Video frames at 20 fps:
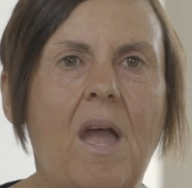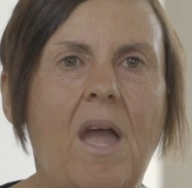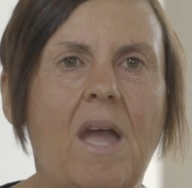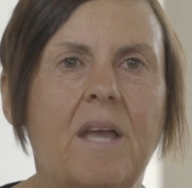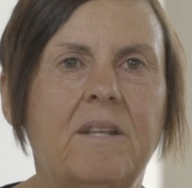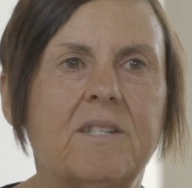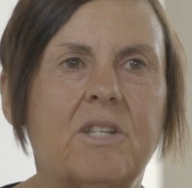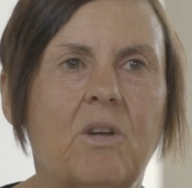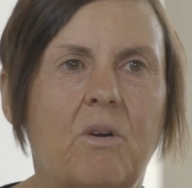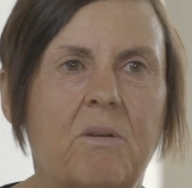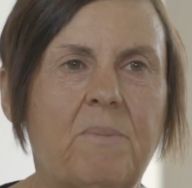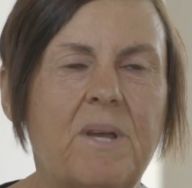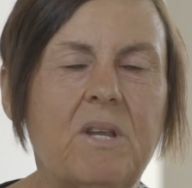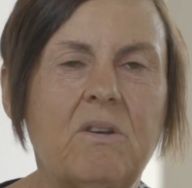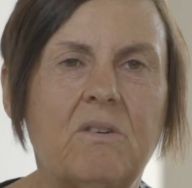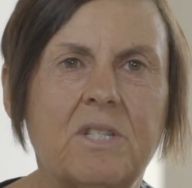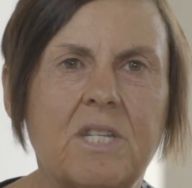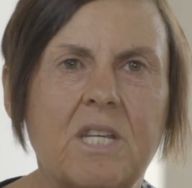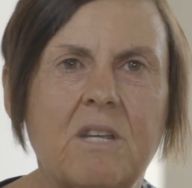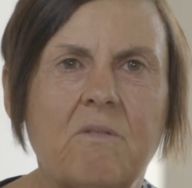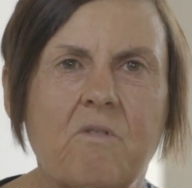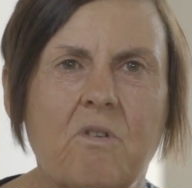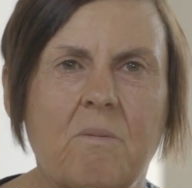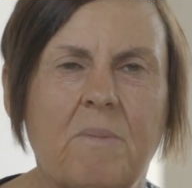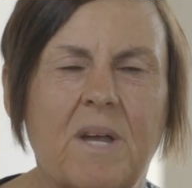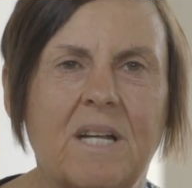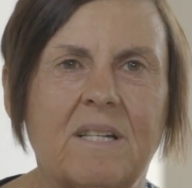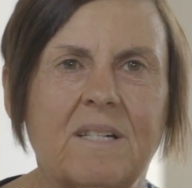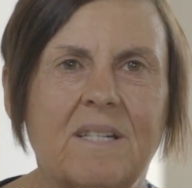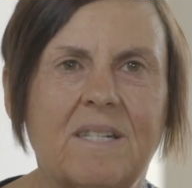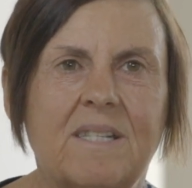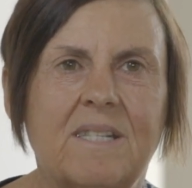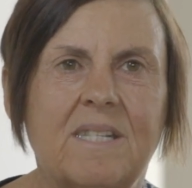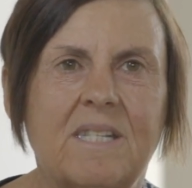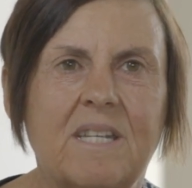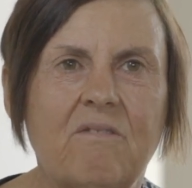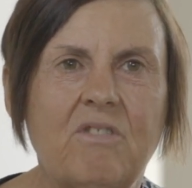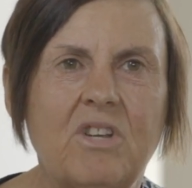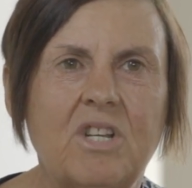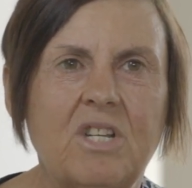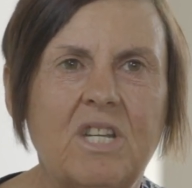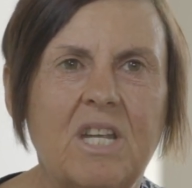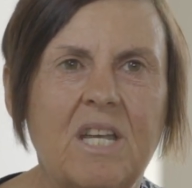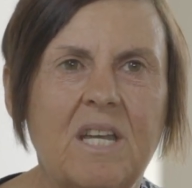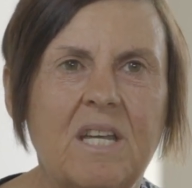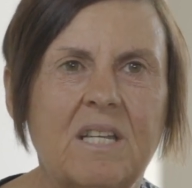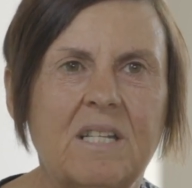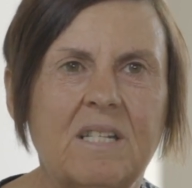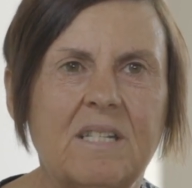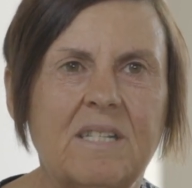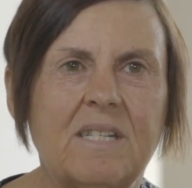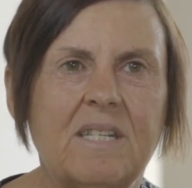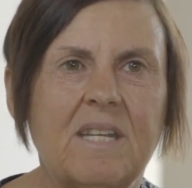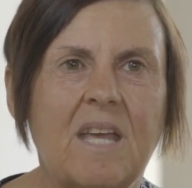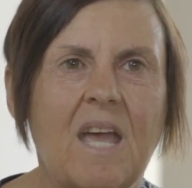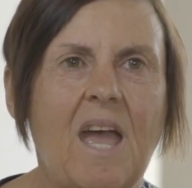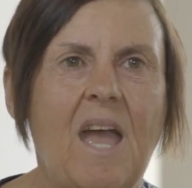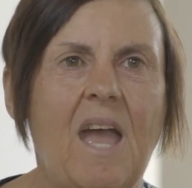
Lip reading: and so I'd been on DEN for about 7 years,